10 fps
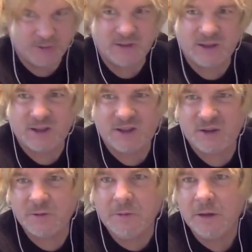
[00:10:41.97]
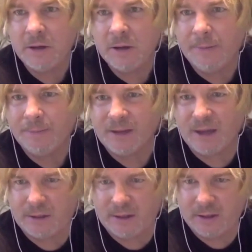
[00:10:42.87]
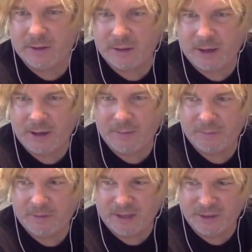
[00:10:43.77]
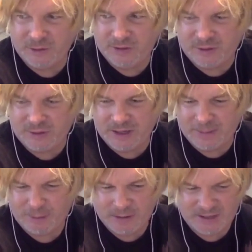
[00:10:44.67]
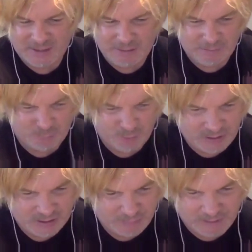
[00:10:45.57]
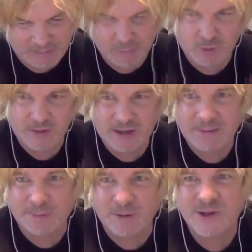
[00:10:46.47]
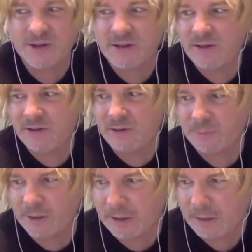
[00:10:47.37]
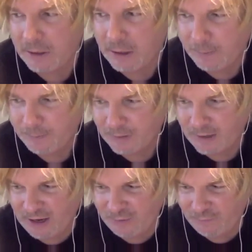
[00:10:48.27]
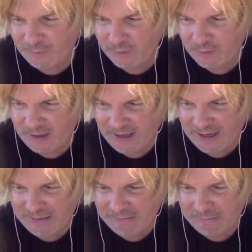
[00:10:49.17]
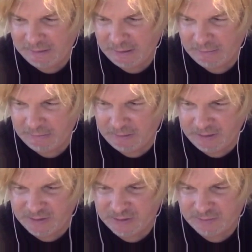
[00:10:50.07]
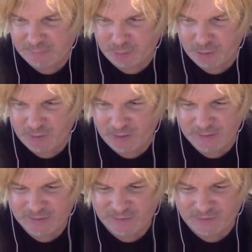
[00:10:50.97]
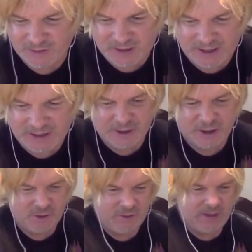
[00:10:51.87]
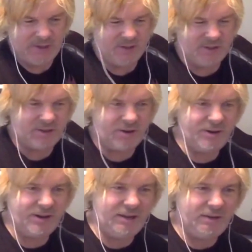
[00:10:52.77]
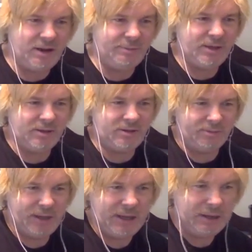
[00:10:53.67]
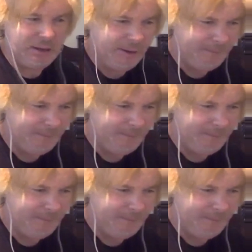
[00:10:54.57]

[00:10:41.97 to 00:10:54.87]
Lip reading: with a DQ. I think they do see something in Damian Priest, maybe more than I personally do, but I feel that this program, as far as I know, is just starting to get humming a little bit,